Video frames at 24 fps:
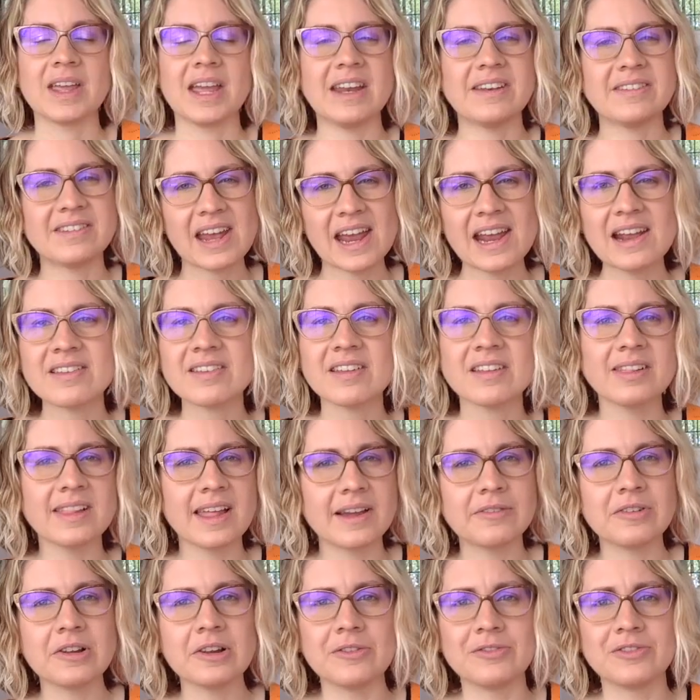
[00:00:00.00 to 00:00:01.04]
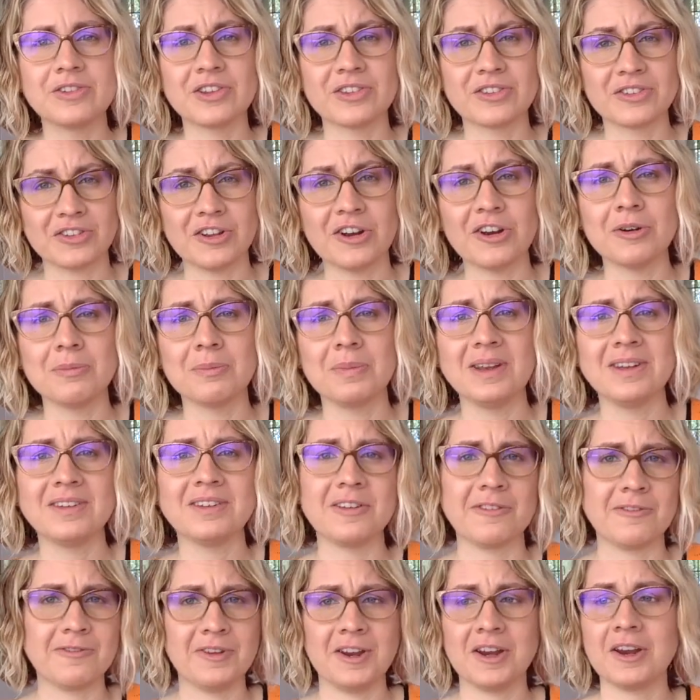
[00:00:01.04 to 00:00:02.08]
It takes a level of discernment
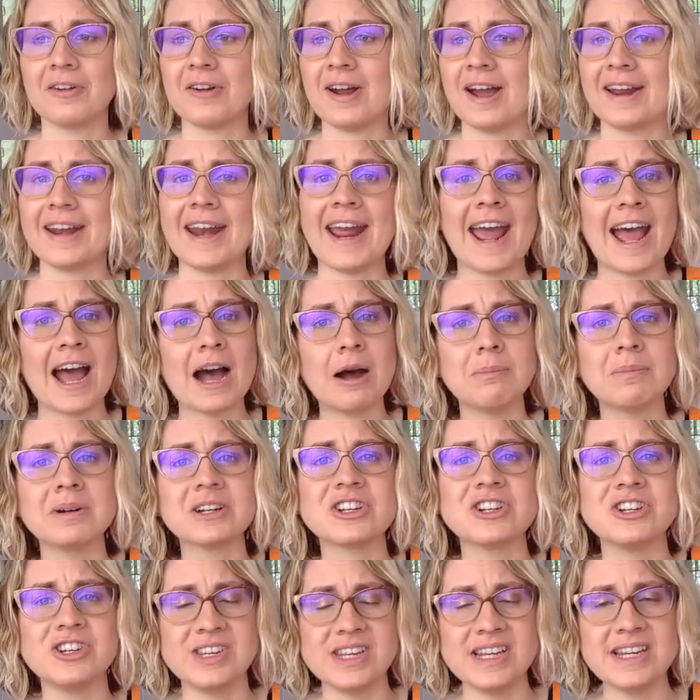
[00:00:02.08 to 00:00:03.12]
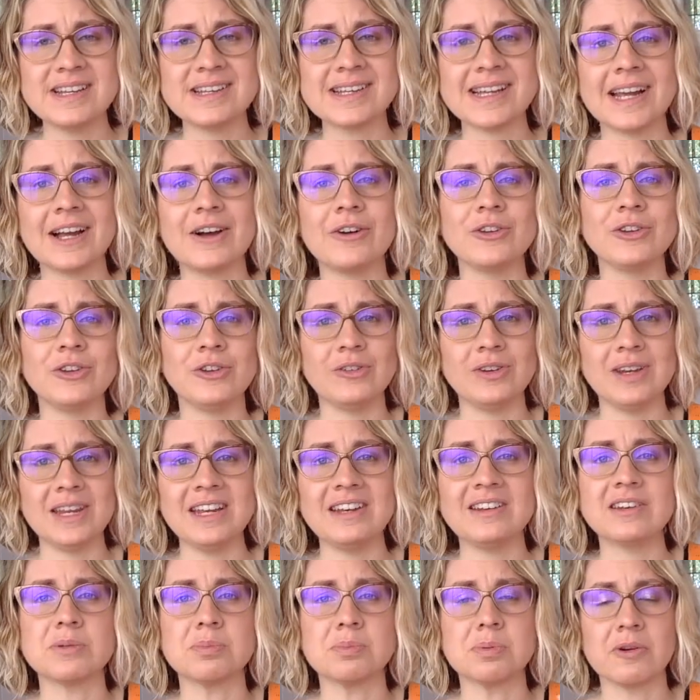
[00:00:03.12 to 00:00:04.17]
to figure out how much detail you
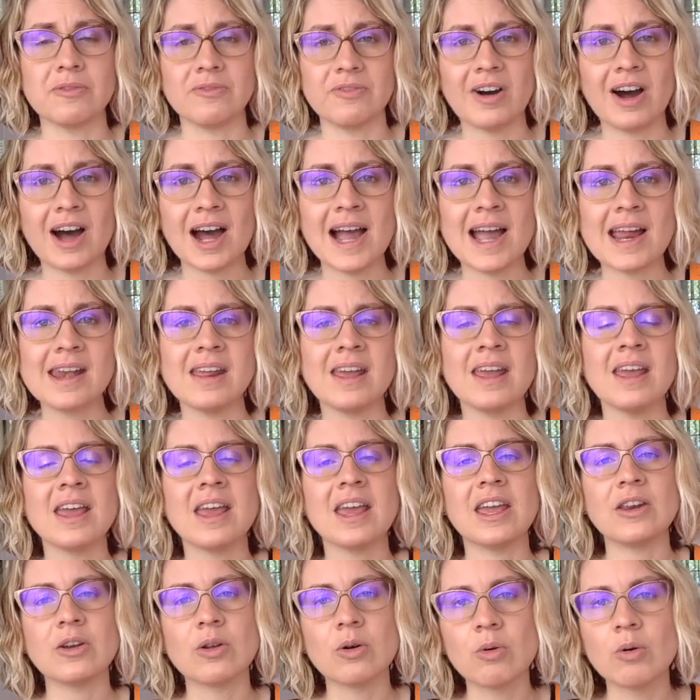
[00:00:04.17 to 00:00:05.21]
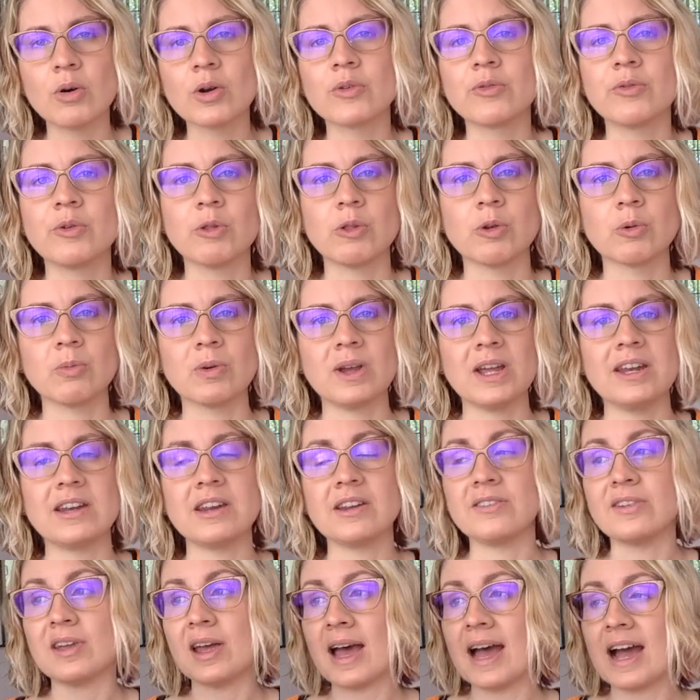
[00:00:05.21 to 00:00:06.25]
need to provide in order for the reader
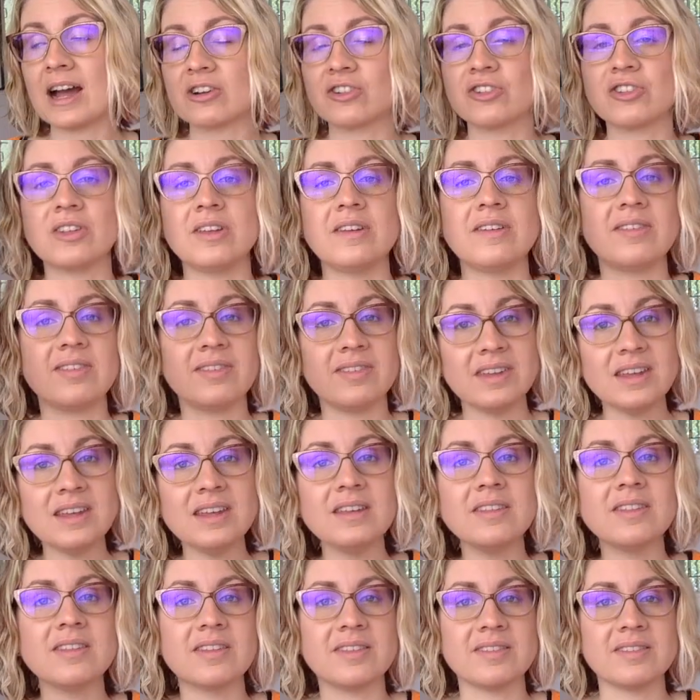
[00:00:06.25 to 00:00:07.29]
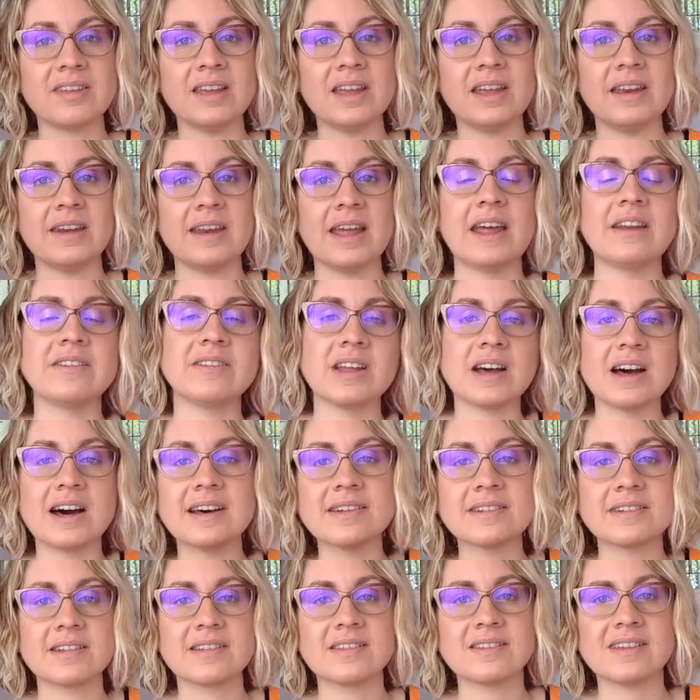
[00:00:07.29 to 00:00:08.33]
to actually see the scene and to
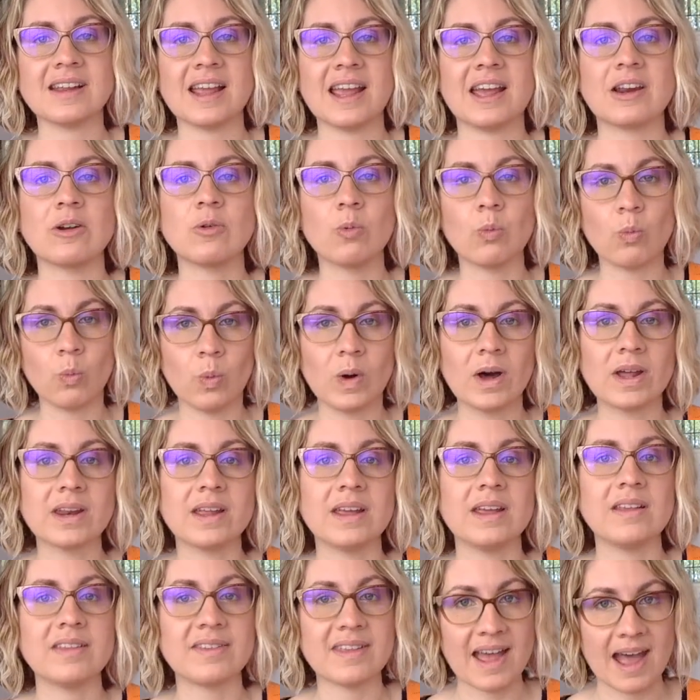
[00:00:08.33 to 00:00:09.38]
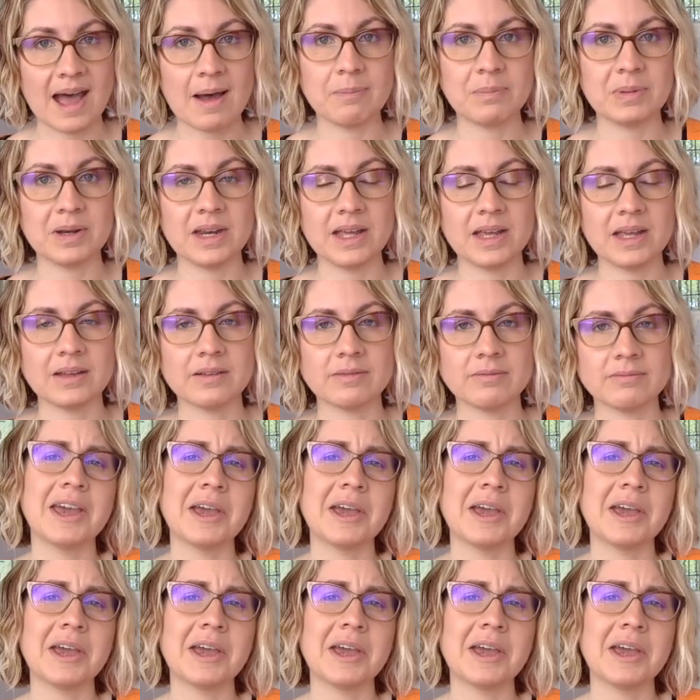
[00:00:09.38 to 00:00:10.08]
understand what is happening.